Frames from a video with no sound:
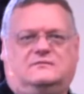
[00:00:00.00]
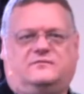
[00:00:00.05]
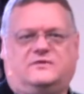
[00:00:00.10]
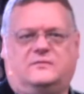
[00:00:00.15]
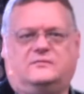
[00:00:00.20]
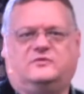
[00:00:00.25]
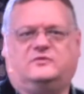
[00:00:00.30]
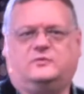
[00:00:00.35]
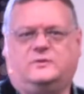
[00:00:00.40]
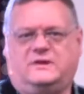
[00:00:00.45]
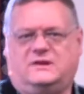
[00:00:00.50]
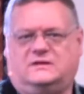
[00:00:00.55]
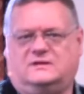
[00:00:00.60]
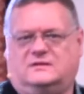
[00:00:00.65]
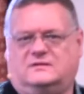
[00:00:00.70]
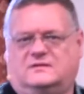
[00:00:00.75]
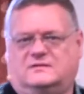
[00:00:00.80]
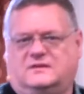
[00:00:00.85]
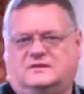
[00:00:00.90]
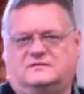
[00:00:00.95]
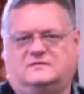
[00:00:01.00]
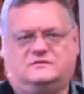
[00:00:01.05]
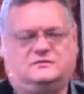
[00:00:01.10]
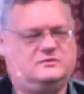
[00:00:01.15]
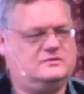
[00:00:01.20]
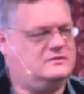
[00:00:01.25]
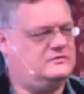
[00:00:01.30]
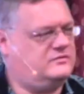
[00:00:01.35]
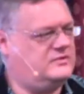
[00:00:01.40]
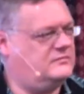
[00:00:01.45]
from Sweden, the
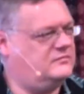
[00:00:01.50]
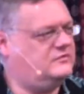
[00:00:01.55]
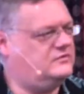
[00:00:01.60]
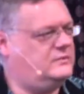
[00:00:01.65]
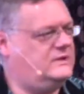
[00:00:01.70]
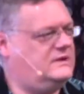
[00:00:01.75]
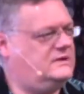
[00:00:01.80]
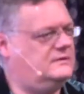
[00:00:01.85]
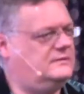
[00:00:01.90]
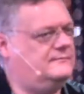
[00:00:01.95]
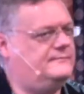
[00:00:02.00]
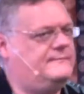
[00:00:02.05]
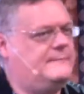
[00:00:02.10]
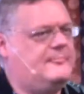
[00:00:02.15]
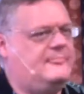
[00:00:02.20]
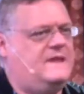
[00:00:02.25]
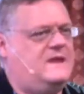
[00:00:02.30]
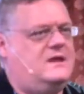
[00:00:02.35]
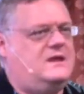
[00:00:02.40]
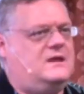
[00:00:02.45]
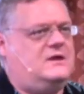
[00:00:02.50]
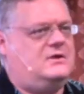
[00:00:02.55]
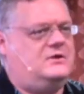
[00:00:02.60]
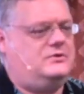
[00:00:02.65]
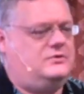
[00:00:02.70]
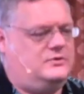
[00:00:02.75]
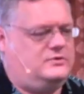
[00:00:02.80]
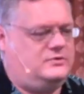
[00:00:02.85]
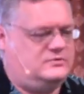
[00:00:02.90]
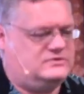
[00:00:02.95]
student from Sweden,
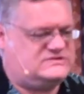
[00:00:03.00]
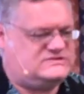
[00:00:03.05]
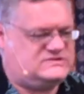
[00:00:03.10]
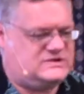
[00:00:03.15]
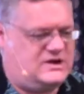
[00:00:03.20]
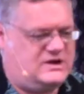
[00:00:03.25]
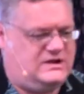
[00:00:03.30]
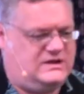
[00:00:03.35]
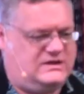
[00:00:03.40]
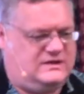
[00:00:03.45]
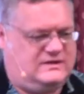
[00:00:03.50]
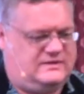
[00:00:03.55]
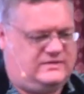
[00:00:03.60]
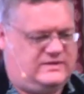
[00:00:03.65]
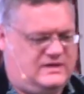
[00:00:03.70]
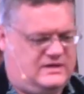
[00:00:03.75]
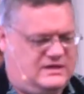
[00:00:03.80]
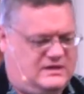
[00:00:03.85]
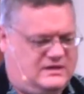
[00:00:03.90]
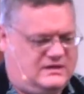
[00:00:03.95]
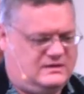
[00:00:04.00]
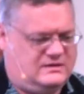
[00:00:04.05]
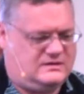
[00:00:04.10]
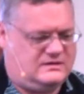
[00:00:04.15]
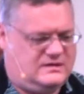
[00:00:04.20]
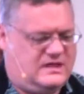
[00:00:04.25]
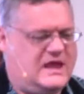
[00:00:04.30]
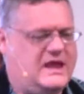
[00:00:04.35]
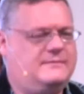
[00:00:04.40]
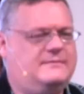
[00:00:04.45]
who started the
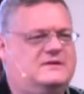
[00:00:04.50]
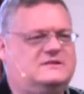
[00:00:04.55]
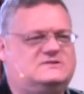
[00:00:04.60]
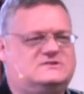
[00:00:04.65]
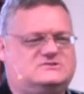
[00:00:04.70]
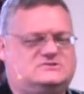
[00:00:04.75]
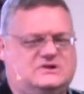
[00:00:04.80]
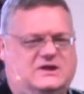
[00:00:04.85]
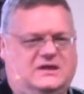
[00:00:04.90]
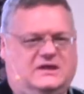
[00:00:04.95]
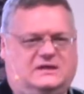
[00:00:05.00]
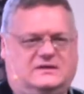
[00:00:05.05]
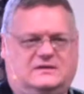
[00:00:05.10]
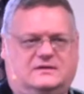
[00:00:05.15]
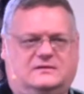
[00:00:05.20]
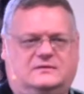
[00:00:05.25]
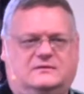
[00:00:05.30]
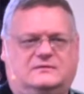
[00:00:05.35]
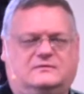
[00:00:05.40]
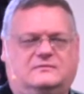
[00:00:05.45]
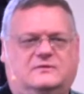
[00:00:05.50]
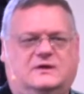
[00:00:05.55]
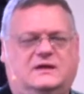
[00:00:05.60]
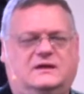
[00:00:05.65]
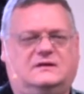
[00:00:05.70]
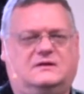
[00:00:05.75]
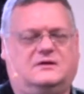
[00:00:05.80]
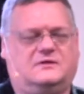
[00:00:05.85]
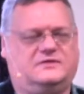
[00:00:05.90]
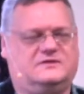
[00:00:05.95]
climate strike,
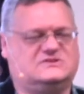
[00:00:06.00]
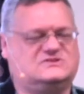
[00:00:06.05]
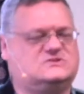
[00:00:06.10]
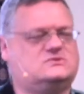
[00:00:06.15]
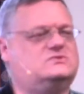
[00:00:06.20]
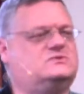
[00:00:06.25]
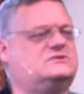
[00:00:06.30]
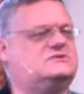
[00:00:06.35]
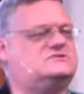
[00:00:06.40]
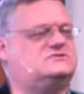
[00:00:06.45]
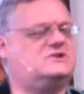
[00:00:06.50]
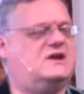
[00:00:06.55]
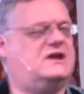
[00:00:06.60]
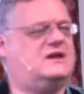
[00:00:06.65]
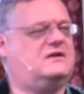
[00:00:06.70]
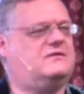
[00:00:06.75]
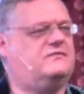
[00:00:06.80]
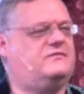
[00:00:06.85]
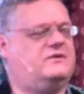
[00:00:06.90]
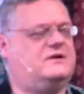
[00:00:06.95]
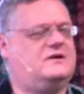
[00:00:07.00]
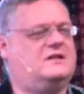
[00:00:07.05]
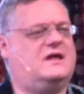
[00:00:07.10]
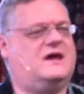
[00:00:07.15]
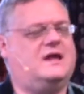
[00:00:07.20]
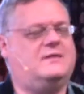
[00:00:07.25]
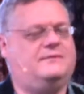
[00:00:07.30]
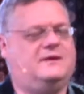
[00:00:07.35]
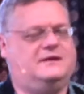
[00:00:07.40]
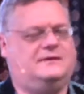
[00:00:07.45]
right, or the school strike for
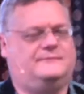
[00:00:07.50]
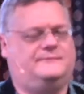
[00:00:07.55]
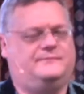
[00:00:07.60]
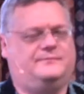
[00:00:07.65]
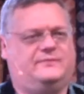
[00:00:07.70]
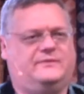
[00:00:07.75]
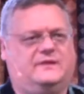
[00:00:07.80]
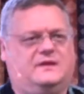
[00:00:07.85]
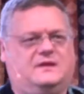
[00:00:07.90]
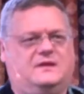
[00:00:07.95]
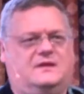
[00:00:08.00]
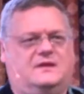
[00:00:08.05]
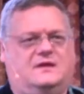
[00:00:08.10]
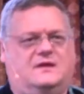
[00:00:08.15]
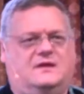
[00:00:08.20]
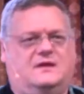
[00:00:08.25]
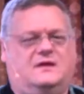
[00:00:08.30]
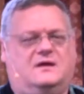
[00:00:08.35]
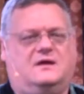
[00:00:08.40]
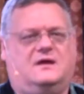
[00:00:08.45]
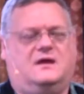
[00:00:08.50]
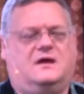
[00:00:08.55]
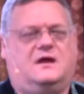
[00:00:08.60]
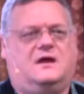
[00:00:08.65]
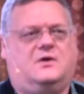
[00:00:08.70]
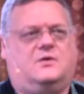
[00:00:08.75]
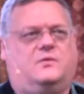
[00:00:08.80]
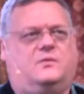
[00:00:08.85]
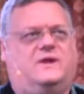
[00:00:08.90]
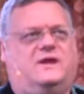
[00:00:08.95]
climate.
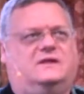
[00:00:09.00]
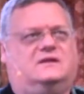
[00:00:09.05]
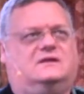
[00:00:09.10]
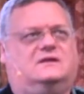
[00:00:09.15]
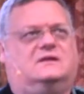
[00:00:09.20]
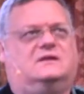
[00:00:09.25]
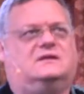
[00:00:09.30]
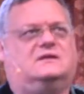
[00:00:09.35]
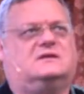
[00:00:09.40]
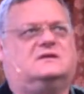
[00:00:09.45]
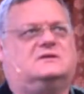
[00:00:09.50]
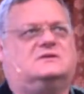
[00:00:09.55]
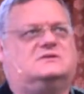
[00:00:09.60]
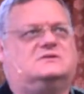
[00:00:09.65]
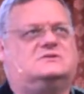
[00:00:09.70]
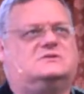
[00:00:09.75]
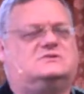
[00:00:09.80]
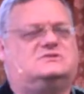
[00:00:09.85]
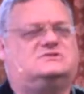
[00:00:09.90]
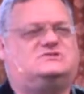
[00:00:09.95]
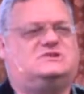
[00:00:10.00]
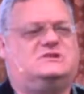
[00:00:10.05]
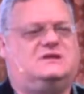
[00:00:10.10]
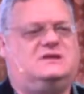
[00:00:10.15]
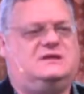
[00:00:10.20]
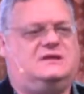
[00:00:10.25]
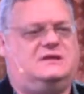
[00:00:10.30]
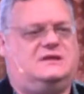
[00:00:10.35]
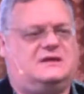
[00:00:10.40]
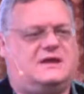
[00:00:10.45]
When
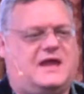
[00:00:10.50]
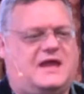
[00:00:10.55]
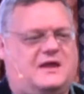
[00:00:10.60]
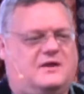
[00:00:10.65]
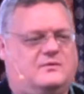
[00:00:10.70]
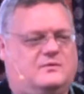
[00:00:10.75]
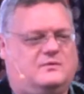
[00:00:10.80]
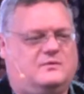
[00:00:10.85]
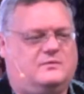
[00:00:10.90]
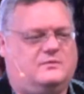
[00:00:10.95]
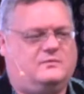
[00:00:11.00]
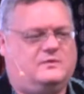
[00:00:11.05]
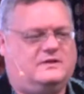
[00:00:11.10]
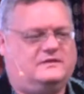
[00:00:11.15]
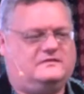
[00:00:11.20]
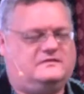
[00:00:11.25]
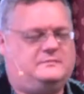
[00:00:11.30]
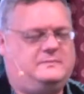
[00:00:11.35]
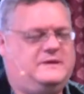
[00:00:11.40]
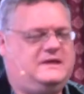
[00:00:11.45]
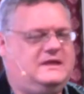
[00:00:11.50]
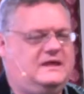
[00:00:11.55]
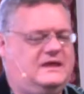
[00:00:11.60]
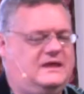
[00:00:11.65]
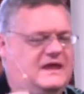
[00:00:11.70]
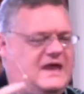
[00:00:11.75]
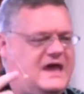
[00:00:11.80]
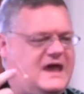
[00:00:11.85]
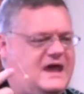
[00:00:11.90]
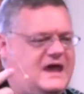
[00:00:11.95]
she was speaking